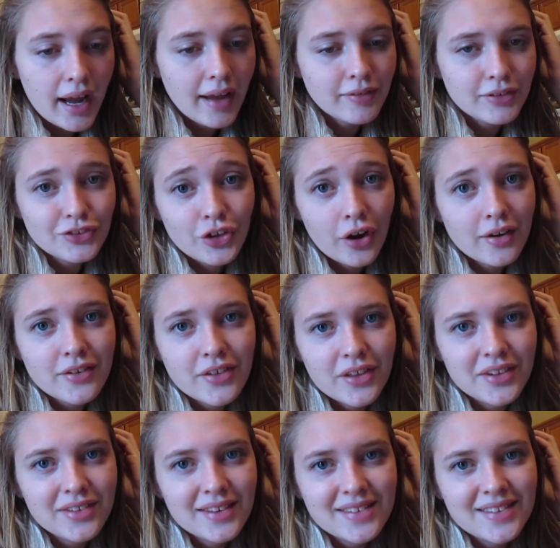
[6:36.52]
I haven't charged
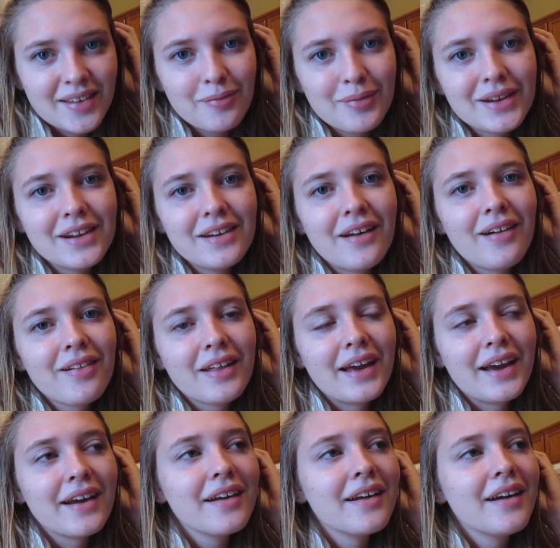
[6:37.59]
this since I've been in
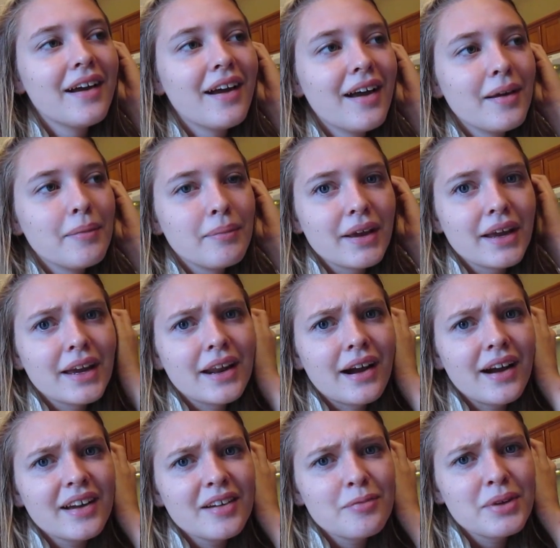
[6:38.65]
LA. Man,
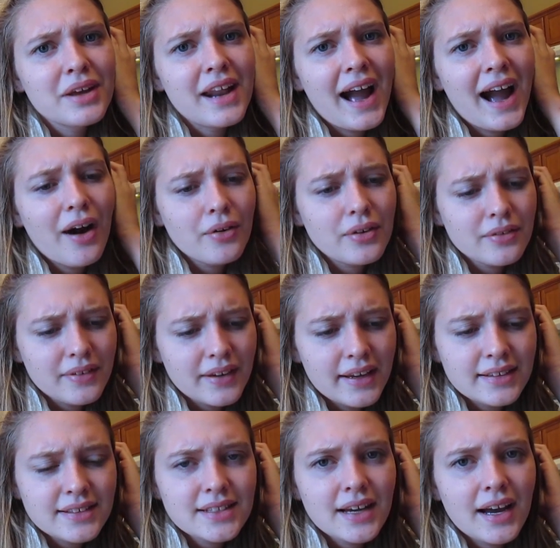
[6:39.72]
I have been out of
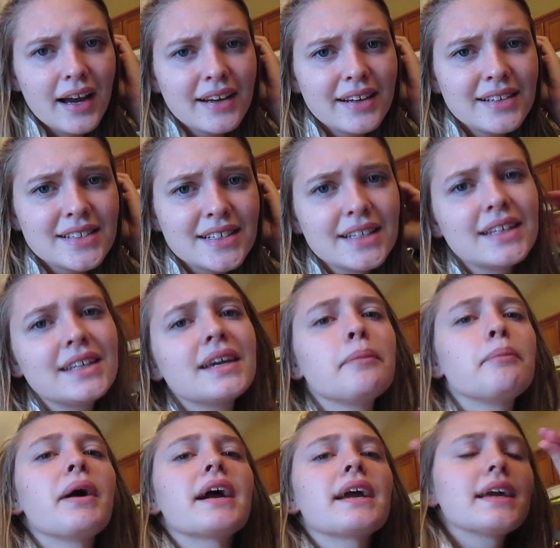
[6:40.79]
it. I need to
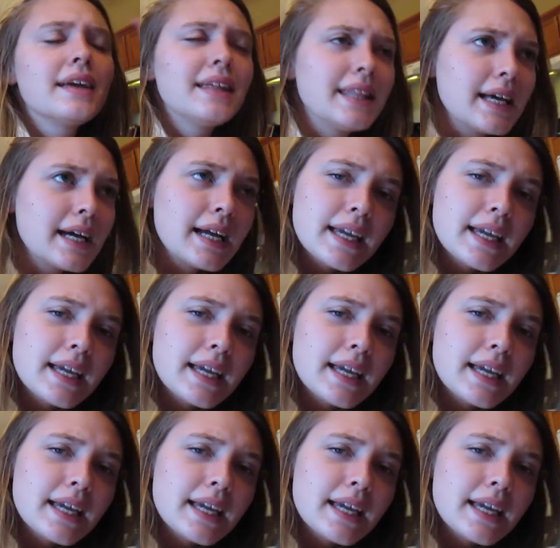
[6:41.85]
get back in the